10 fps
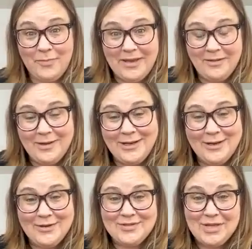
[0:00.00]
big
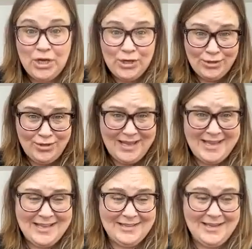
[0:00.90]
windows looking
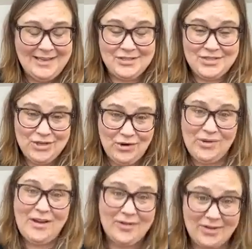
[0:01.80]
at snow
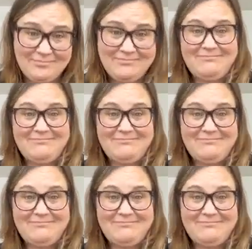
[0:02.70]
covered